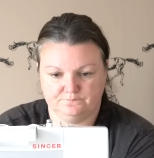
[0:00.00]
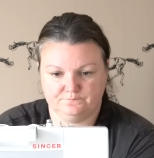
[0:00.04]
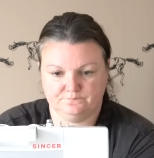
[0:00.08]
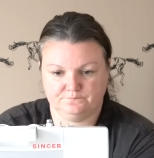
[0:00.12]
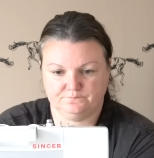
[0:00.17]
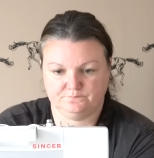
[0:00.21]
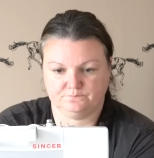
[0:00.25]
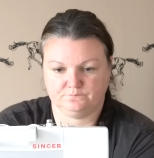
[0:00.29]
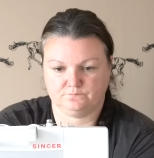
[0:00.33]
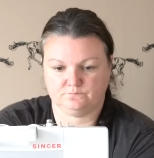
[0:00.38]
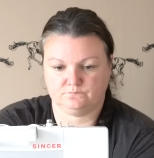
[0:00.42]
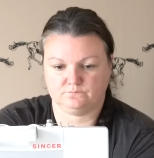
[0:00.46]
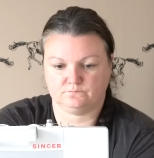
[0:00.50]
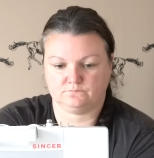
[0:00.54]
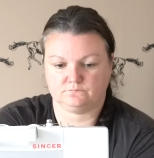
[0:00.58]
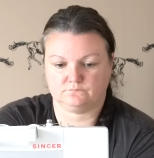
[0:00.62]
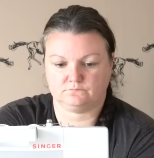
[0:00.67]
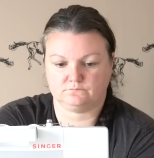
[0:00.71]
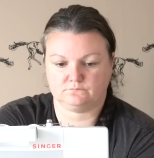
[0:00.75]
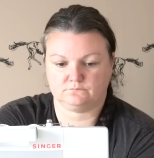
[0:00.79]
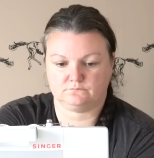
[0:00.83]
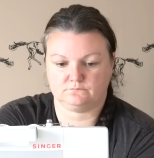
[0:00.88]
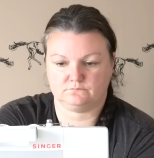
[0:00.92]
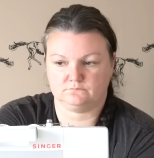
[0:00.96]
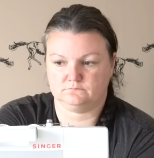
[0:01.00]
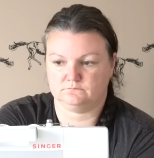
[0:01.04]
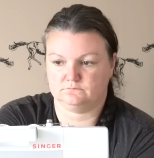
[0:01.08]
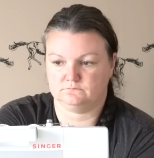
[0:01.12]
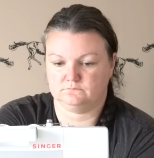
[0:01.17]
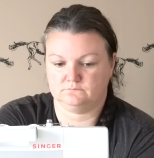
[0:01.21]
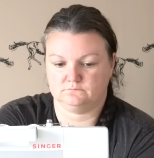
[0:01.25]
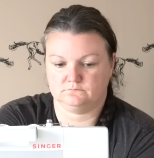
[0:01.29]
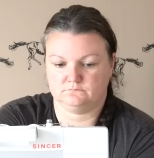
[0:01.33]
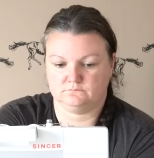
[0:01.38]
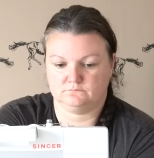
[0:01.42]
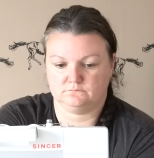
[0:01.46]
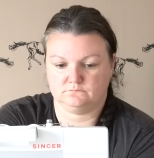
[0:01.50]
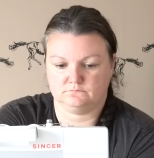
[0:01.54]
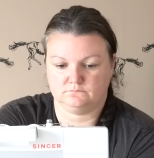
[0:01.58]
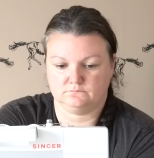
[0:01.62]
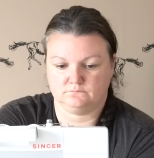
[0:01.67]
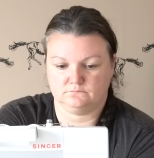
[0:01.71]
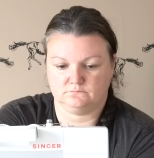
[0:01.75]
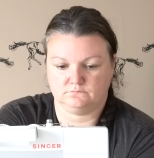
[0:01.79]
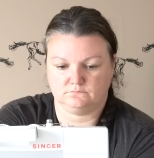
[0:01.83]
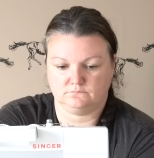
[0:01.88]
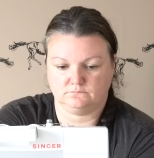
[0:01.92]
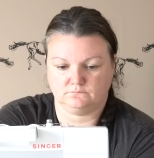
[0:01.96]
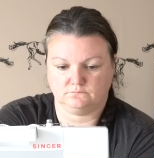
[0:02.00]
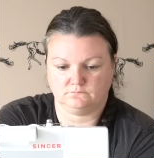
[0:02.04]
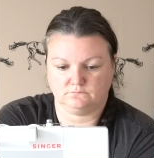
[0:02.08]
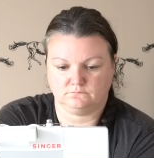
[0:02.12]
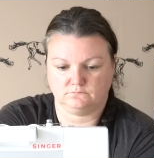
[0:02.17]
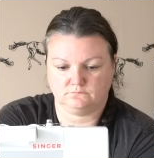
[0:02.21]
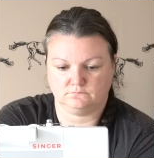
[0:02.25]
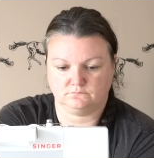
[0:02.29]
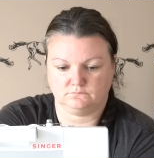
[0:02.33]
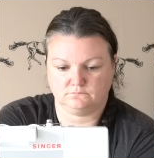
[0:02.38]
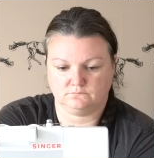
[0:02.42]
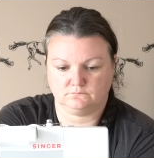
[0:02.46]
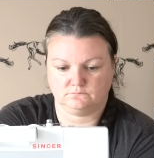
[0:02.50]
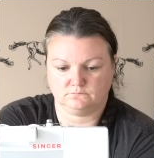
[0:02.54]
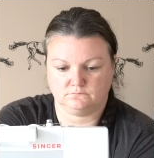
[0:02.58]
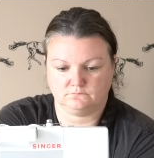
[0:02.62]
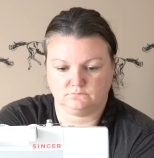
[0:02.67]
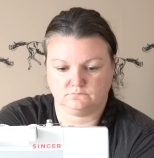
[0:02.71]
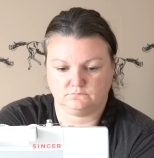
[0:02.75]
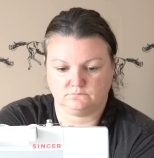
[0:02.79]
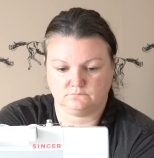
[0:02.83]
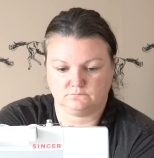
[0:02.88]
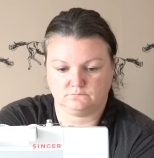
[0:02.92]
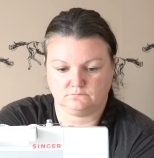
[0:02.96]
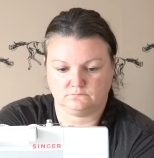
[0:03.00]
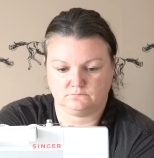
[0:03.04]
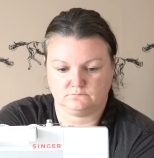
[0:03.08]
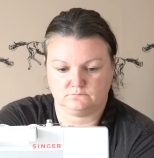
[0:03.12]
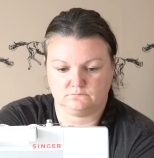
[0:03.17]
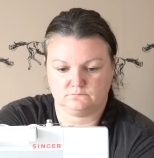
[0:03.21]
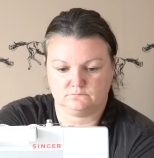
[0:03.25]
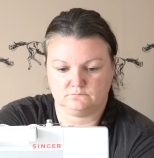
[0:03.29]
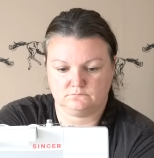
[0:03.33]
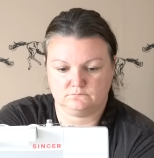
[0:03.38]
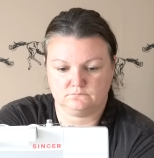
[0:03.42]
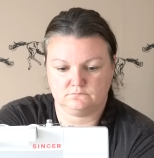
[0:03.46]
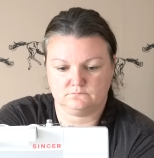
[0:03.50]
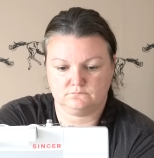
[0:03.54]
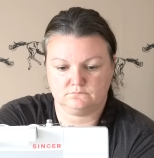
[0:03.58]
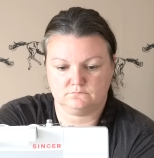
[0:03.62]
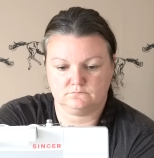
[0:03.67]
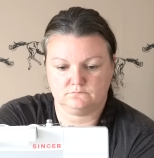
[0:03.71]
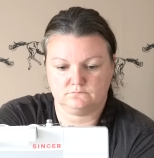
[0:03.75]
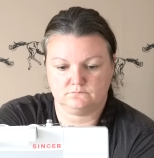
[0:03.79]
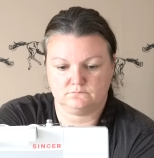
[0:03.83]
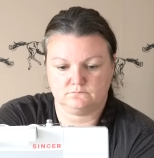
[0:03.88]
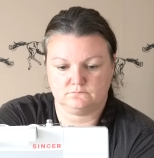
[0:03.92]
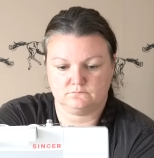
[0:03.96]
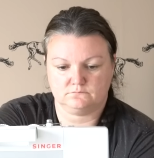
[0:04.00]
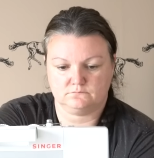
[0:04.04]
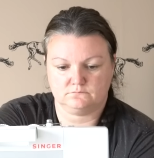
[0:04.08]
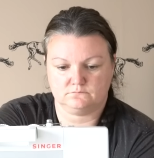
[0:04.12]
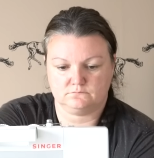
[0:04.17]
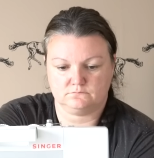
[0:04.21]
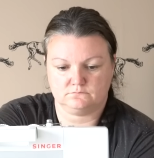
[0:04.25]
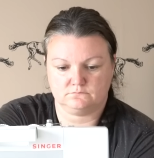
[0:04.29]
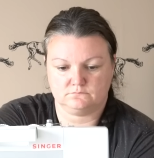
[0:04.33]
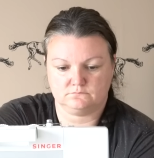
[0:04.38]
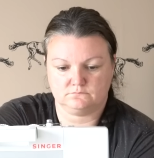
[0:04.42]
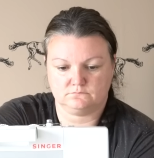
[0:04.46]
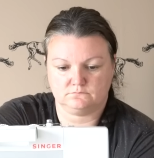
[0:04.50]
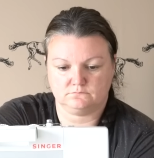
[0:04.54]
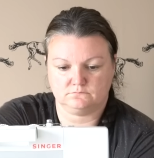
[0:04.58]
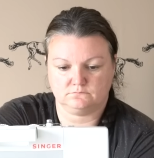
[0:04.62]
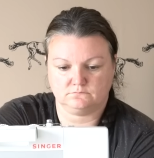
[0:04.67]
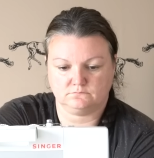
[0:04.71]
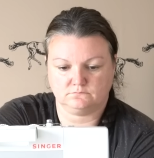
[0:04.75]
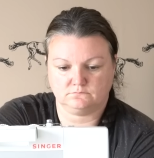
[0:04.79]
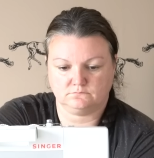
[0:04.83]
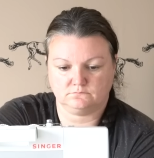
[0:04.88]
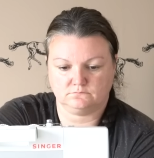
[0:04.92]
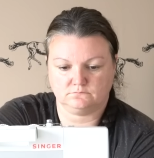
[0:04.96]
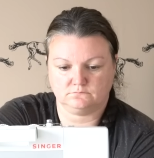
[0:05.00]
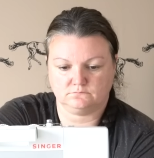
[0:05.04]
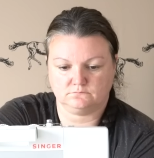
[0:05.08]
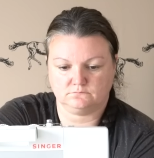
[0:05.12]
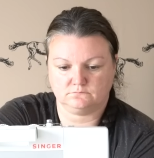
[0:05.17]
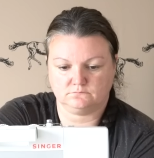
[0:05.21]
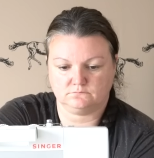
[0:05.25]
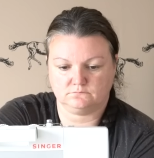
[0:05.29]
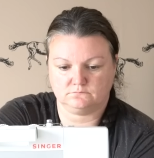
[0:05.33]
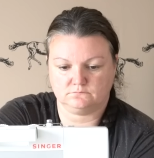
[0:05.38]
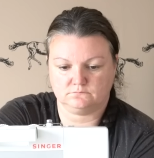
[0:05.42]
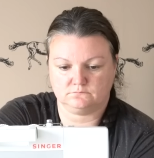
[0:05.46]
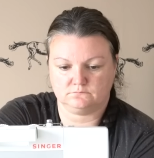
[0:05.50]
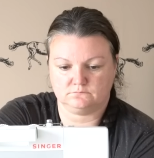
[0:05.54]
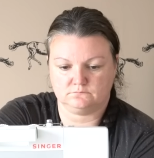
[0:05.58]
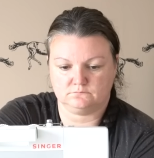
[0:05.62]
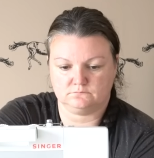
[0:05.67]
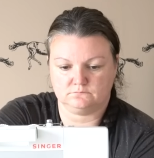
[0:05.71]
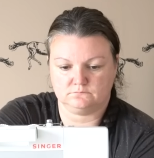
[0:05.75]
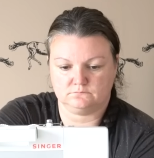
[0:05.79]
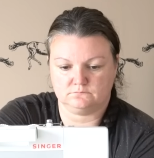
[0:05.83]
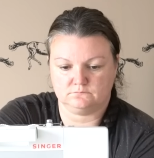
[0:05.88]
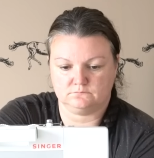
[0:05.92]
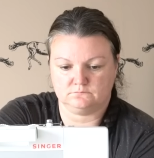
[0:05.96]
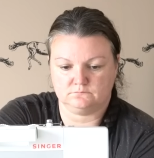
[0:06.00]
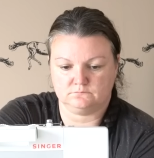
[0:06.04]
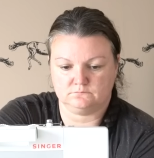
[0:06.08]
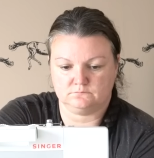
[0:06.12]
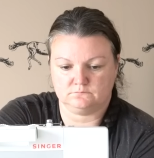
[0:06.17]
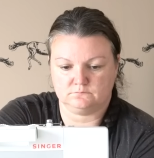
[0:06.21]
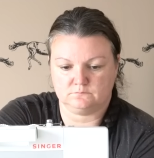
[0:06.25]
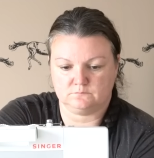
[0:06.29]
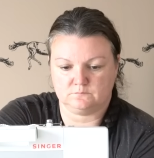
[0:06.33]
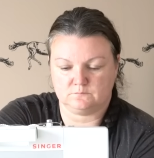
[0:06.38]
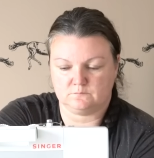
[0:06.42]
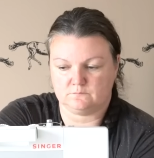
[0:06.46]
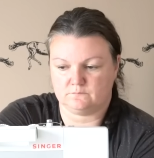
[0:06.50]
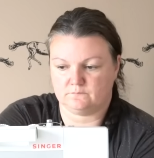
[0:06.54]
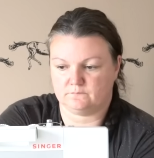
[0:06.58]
Nothing is said.